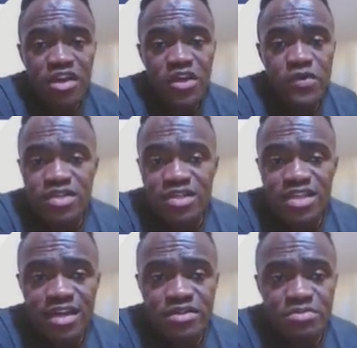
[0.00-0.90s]
Use this
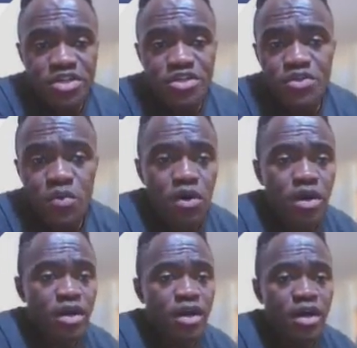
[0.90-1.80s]
data as much as you
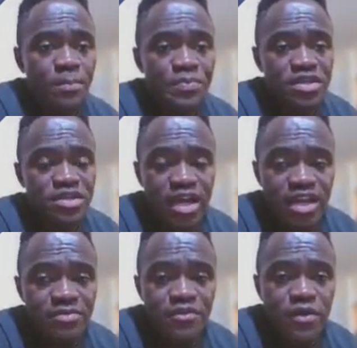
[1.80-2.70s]
want. Um, sign
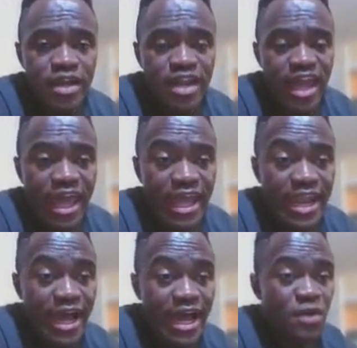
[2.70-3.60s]
up for it. And
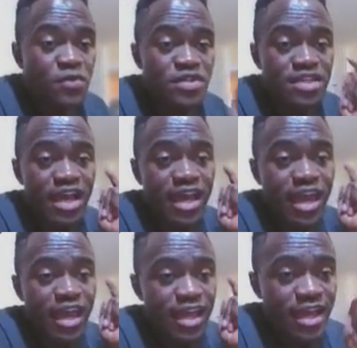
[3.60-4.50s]
I will
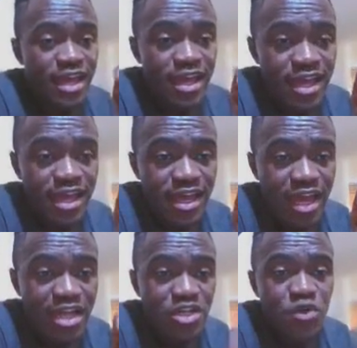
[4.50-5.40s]
say,
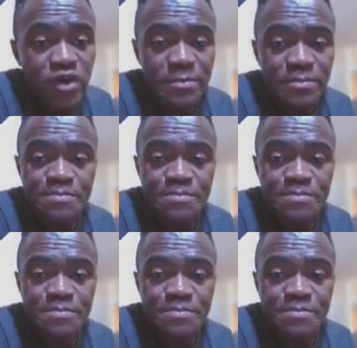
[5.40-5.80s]
enjoy.